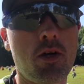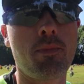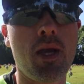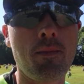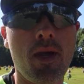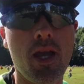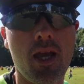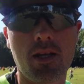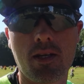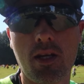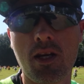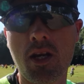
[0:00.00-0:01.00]
Alabama
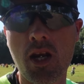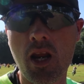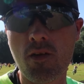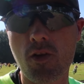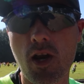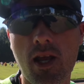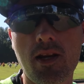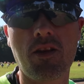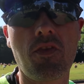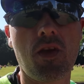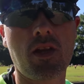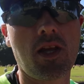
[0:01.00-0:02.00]
had never had
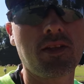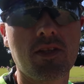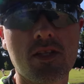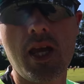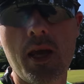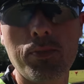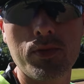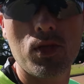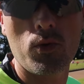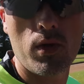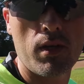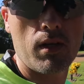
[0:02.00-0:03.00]
anything like this happen
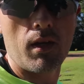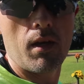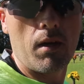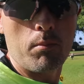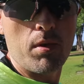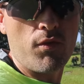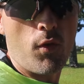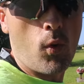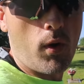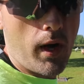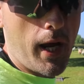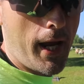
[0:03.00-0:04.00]
to it before